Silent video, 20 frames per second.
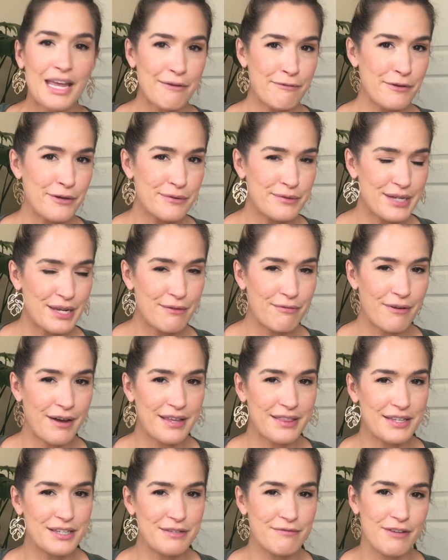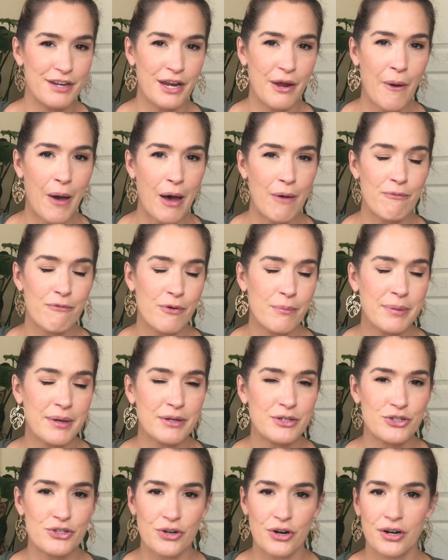If you did find this video helpful,
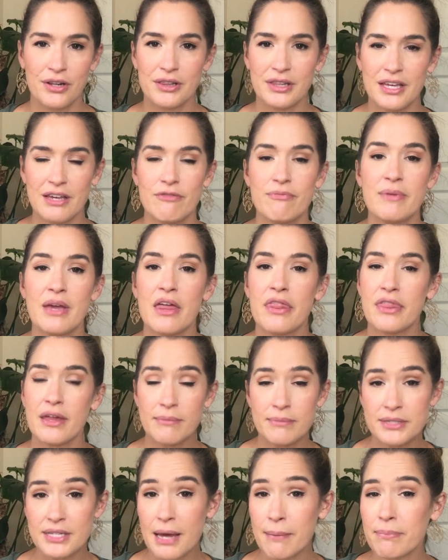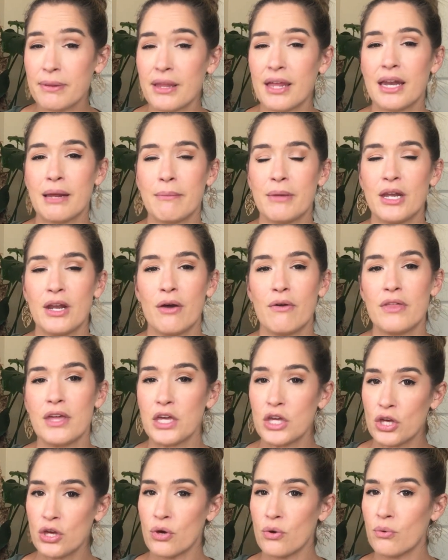be sure to leave me a thumbs up letting me know
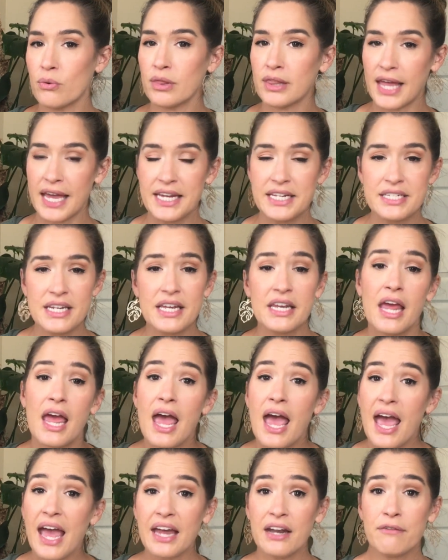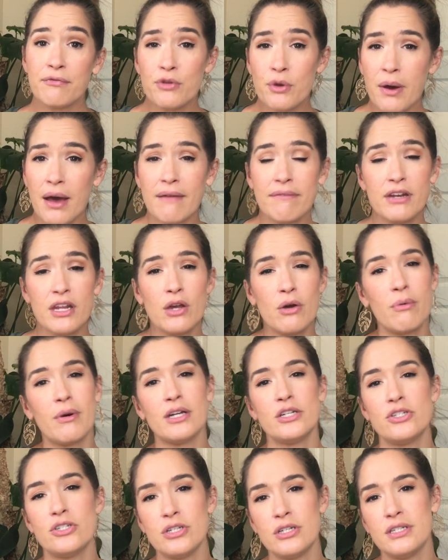that you liked it. And if you have any
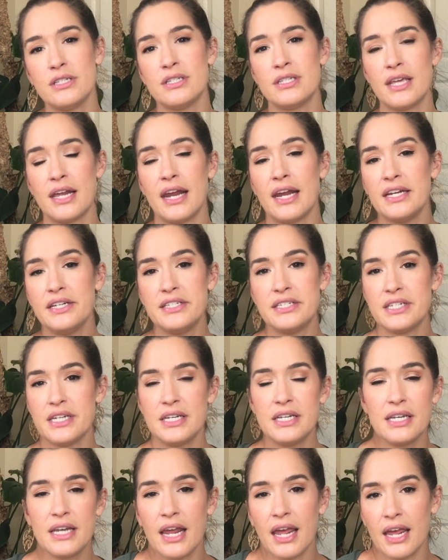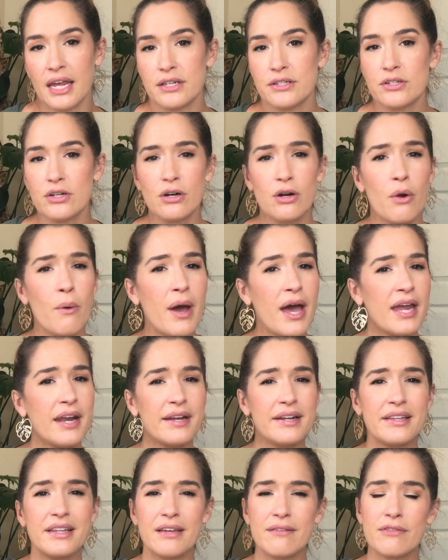questions that I didn't answer, go ahead
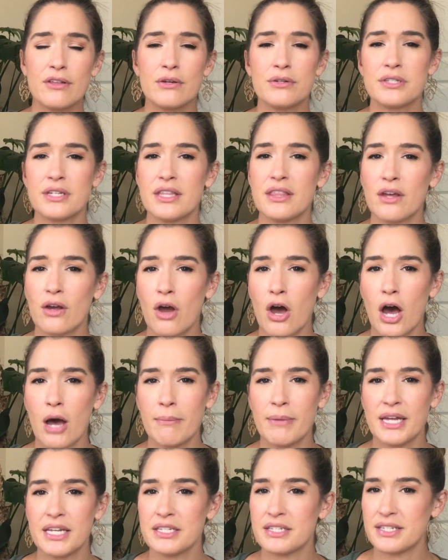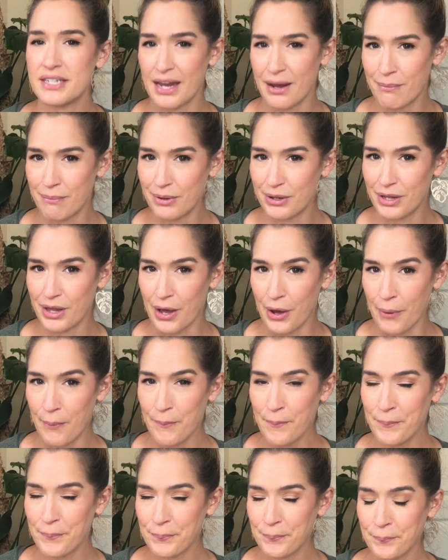and leave those in the comments down
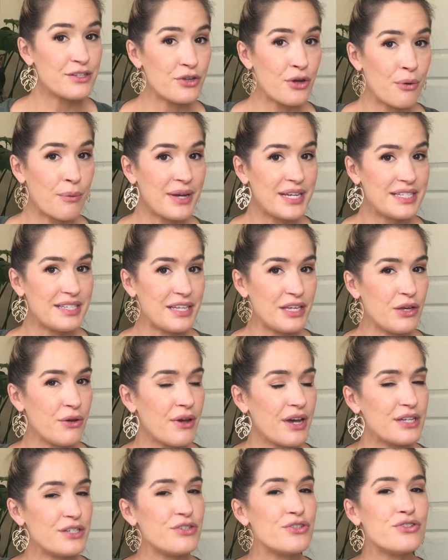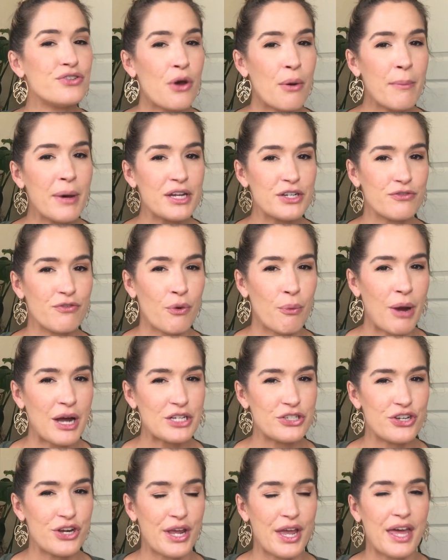below. As always, thank you guys so much for
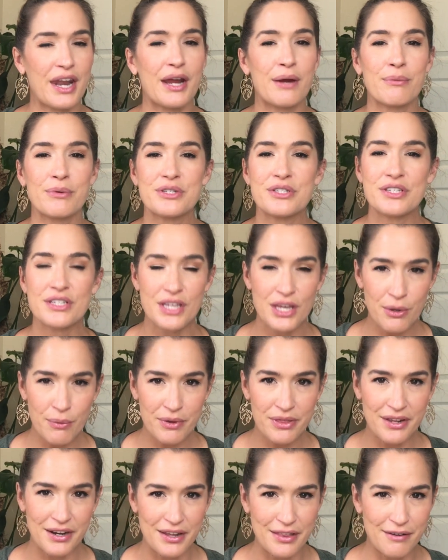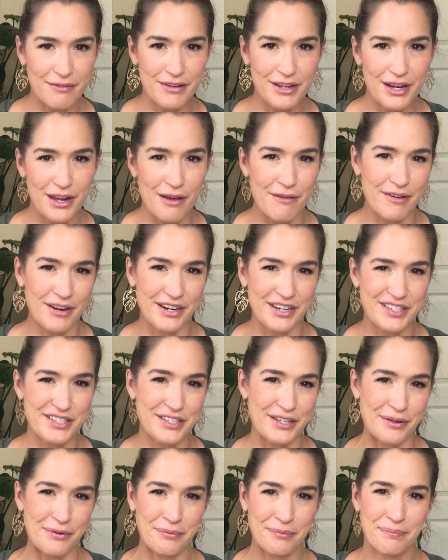watching, and I will see you with another video very
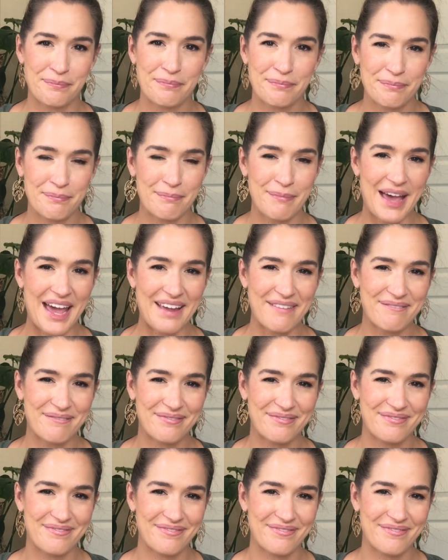soon. Bye.